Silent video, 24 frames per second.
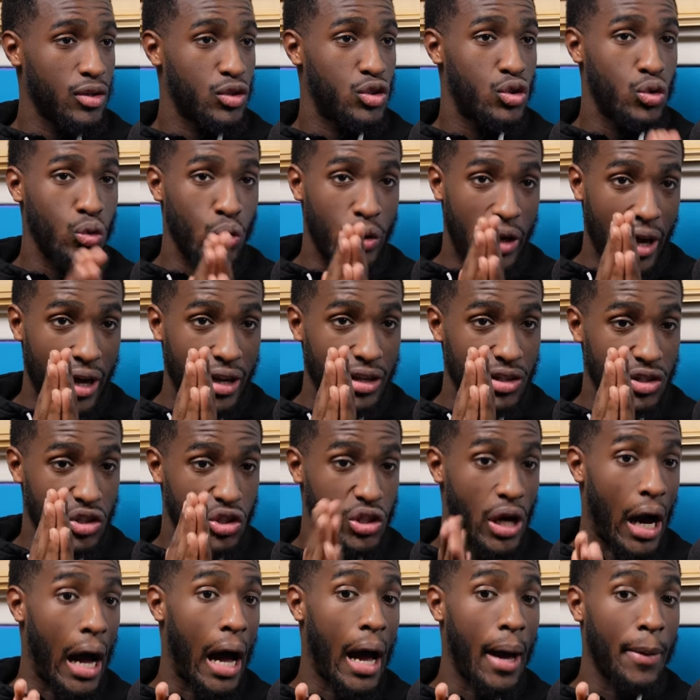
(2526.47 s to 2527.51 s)
to get
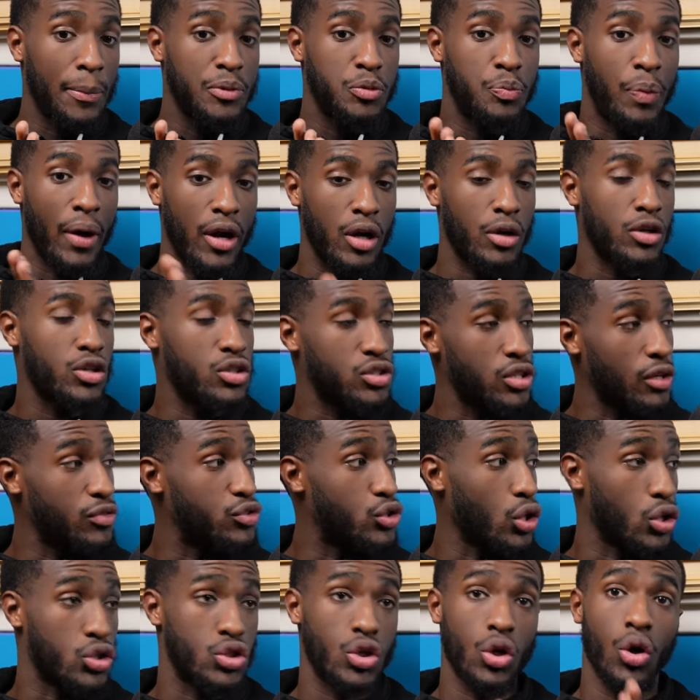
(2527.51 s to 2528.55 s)
jobs, better yourself,
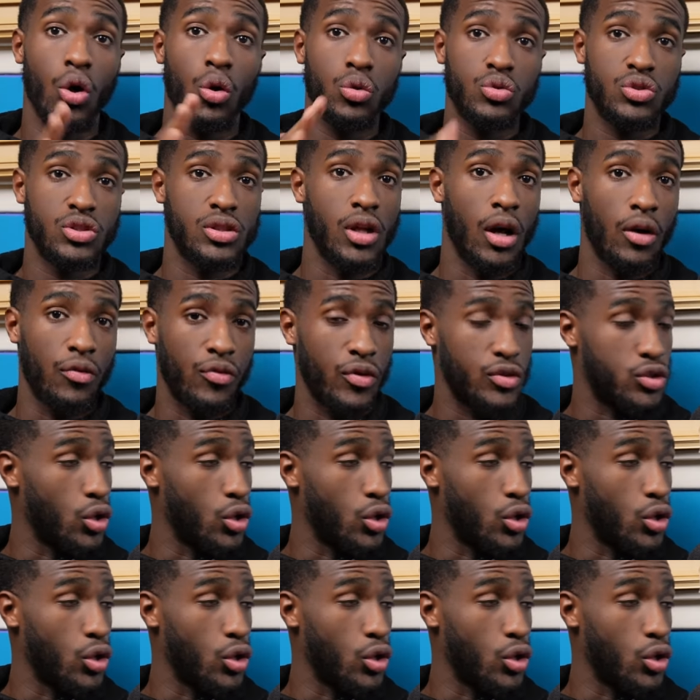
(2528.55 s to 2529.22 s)
start your own stuff.